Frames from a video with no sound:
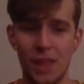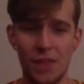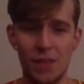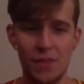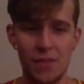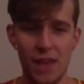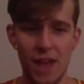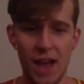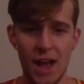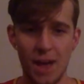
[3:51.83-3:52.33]

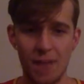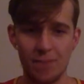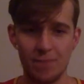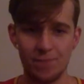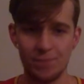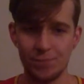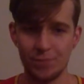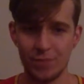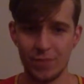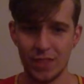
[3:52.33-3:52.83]
that
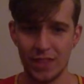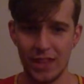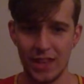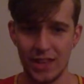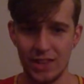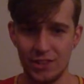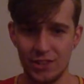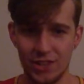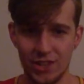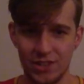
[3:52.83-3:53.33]

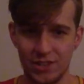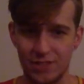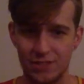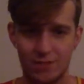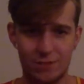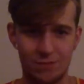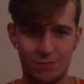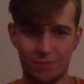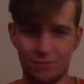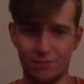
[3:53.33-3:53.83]
it
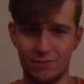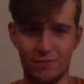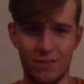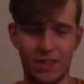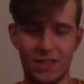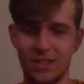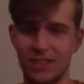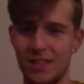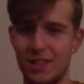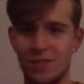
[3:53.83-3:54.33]
just
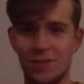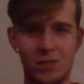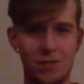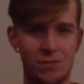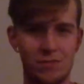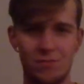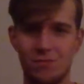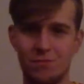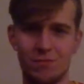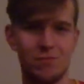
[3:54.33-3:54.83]
doesn't
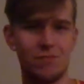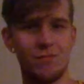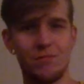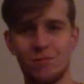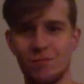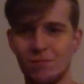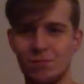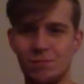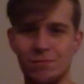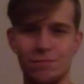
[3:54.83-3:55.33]
even
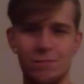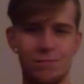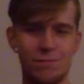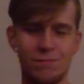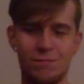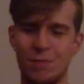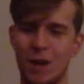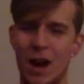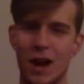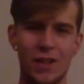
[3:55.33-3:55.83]

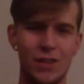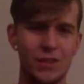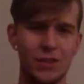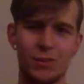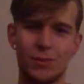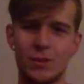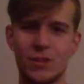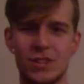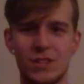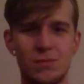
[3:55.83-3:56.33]

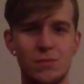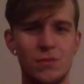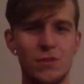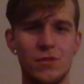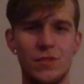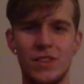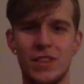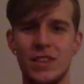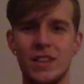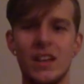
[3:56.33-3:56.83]
bother with this
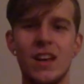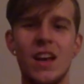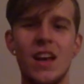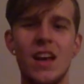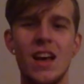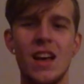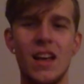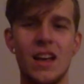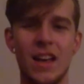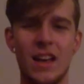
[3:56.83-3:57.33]
movie,
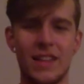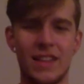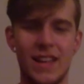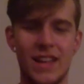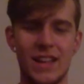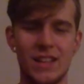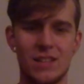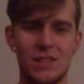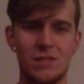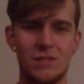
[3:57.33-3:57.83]
and
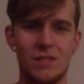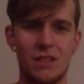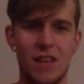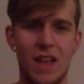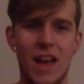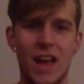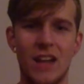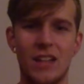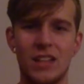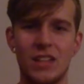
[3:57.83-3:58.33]
that's
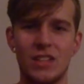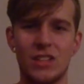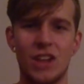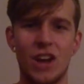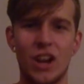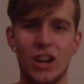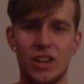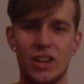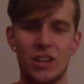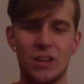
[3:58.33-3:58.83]
Hela
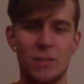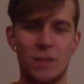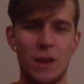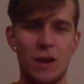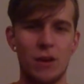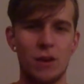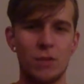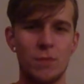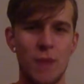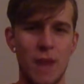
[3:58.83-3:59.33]
talking
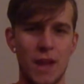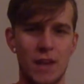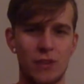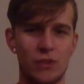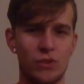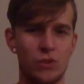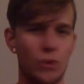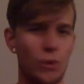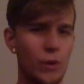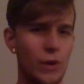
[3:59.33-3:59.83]
about her
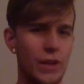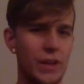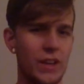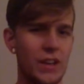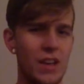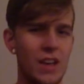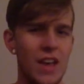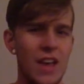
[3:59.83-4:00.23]
backstory.